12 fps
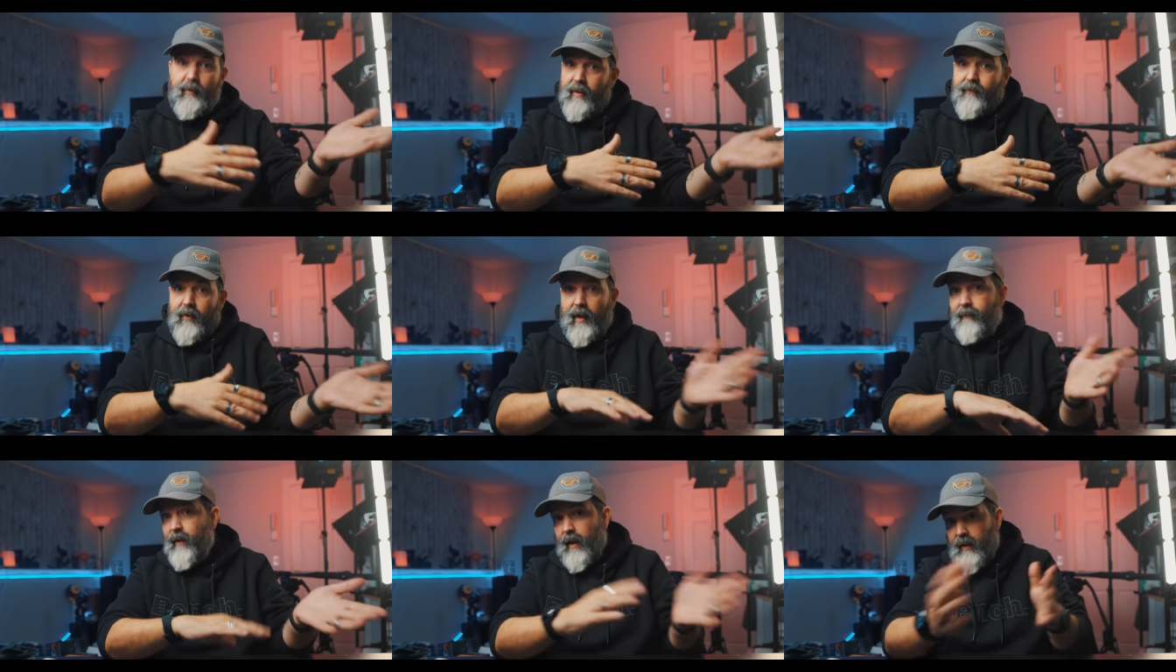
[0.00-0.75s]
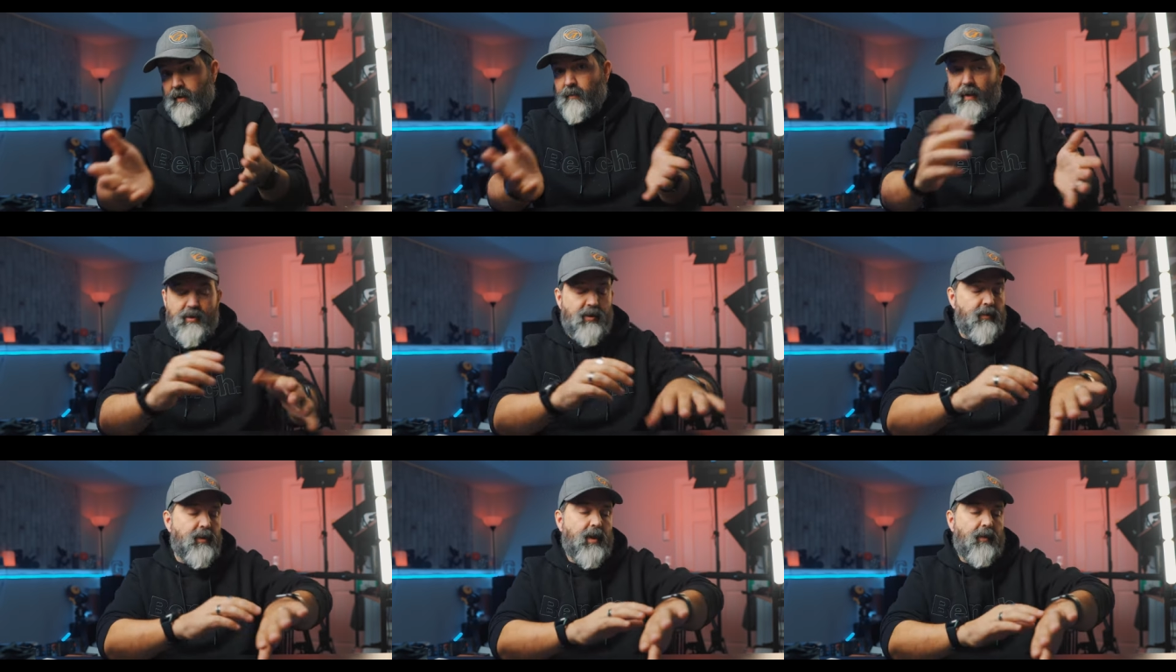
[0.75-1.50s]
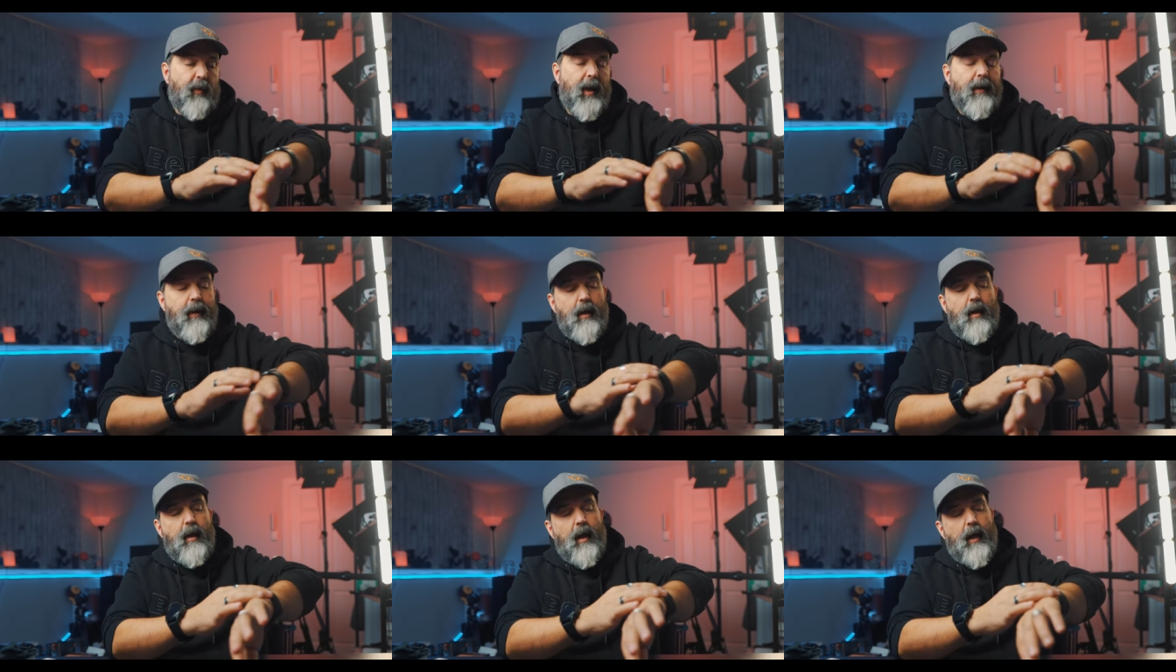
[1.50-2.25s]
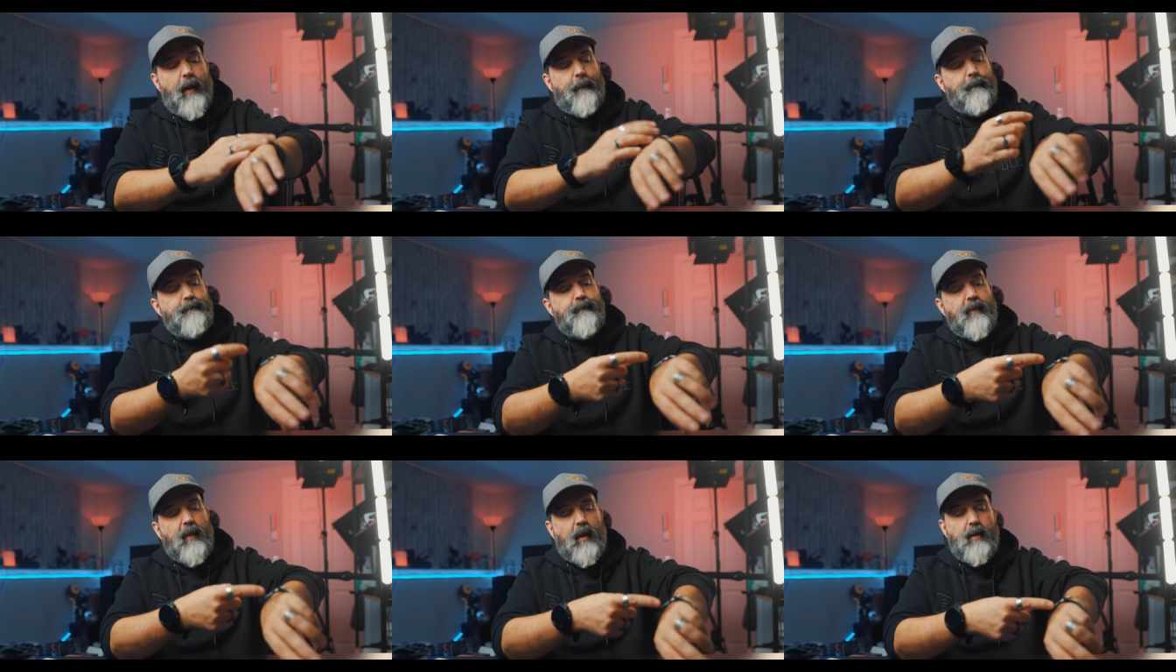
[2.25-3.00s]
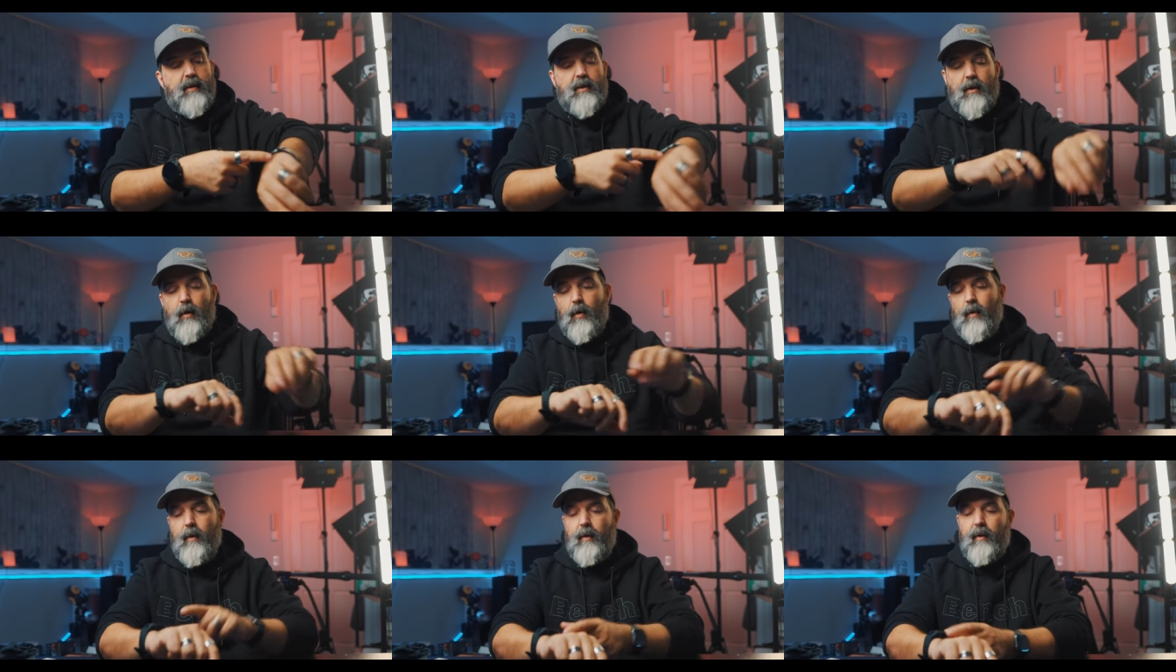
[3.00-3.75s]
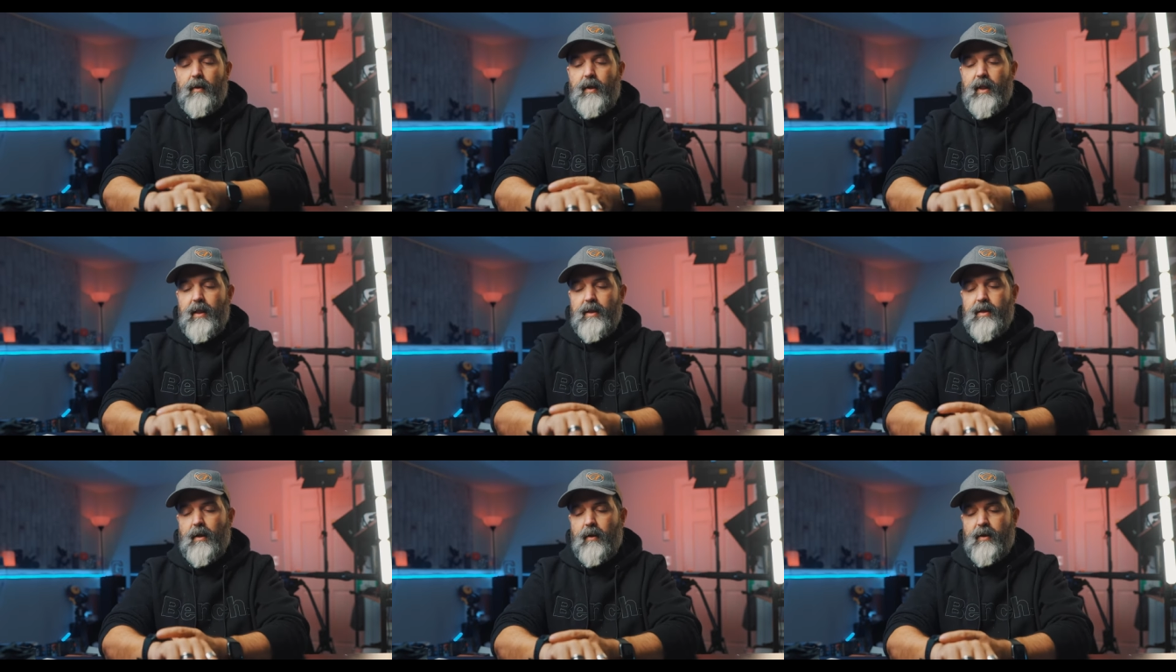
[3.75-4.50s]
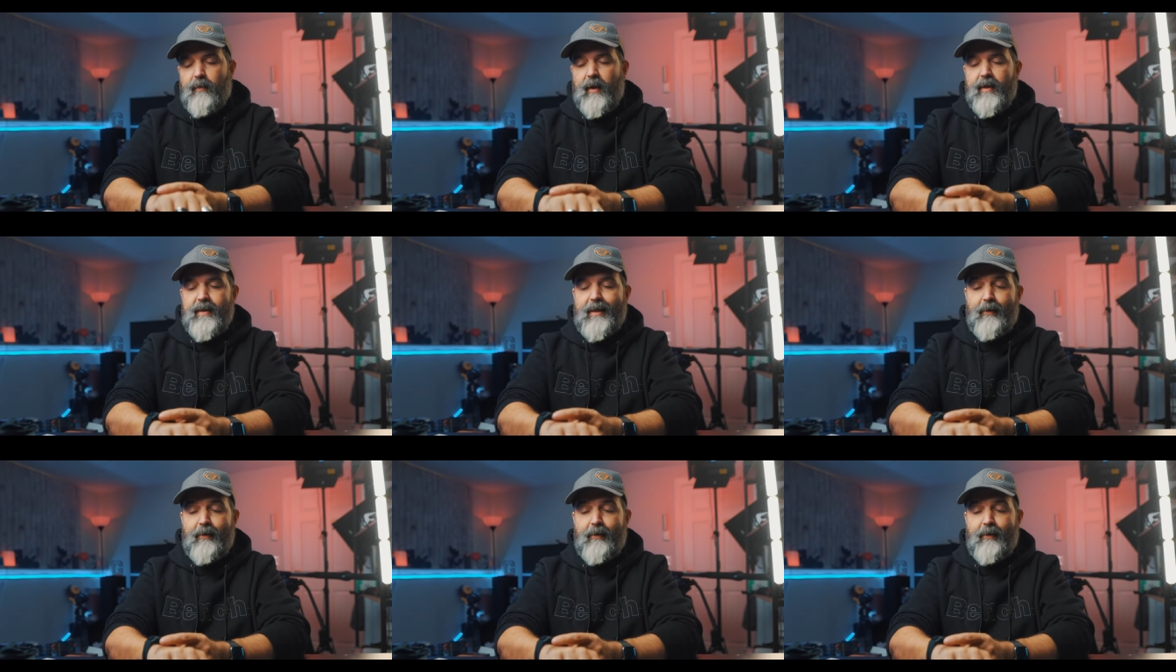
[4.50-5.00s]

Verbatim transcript: But if you're left-handed, you may choose the other way. Um, so this, all your buttons